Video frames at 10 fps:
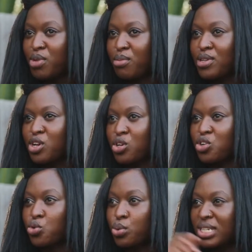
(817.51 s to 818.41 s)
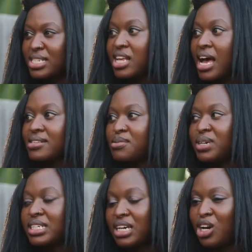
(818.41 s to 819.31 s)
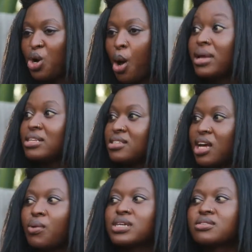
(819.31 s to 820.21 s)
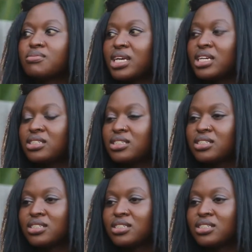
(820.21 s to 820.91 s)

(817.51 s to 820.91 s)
maybe not criticized, but a comment that was made,